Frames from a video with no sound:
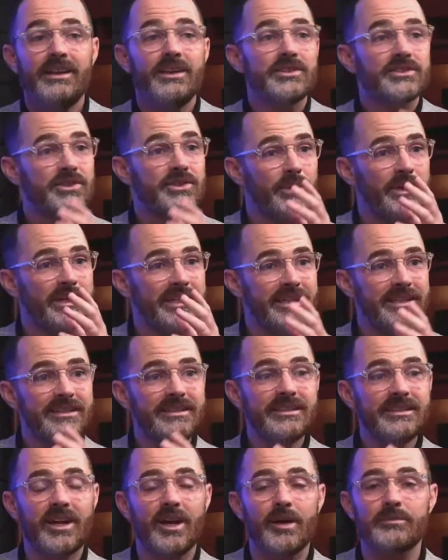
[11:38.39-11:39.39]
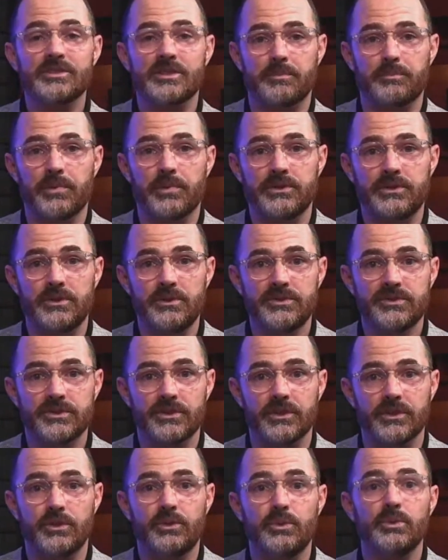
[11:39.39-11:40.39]
So in comes a
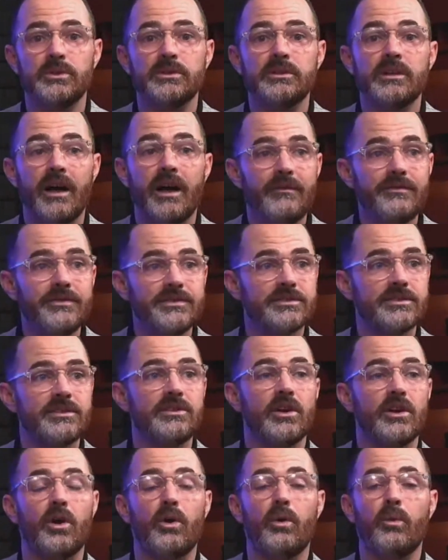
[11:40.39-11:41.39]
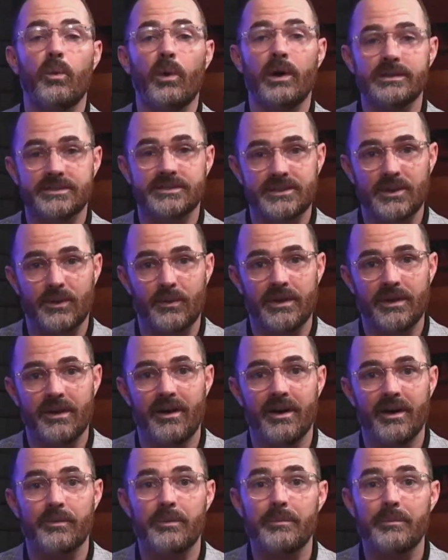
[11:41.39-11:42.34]
producer who loves to know what's going on.